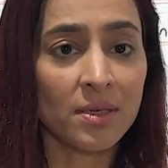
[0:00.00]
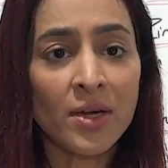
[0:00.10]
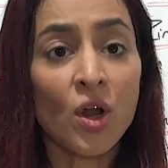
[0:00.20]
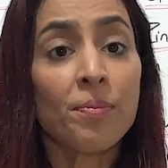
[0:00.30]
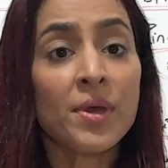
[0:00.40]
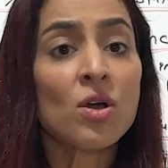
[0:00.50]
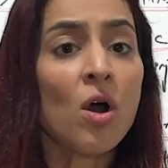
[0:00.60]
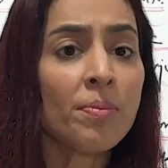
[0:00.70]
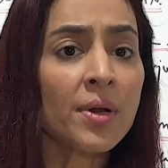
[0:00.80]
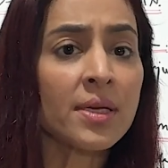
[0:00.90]
Now B
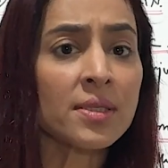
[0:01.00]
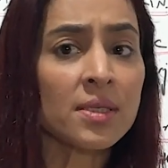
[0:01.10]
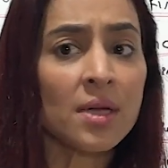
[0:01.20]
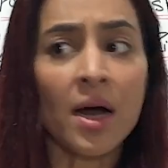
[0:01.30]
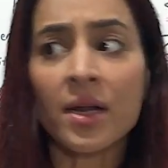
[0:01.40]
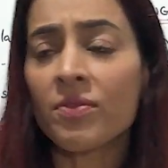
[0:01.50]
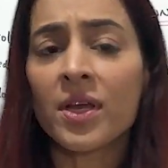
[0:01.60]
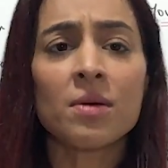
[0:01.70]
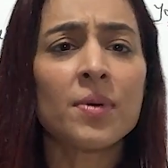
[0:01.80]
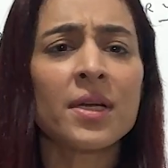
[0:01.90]
complex are
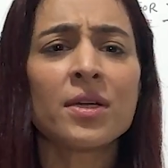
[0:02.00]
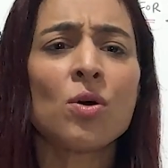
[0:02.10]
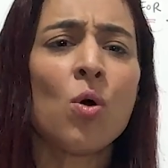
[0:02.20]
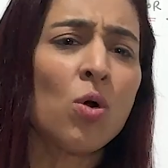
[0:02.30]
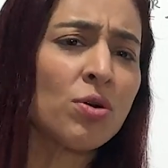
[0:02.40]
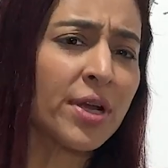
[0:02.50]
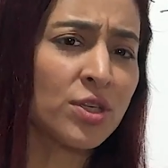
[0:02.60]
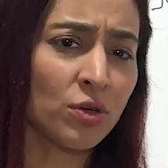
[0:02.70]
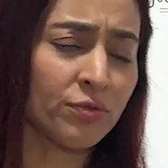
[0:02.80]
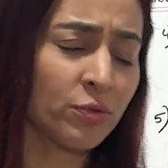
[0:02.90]
available in a whole
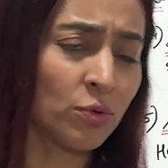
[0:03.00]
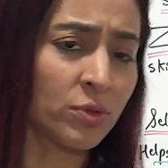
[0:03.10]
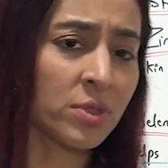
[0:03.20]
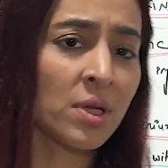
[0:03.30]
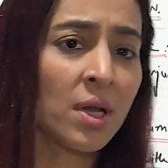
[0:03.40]
range of foods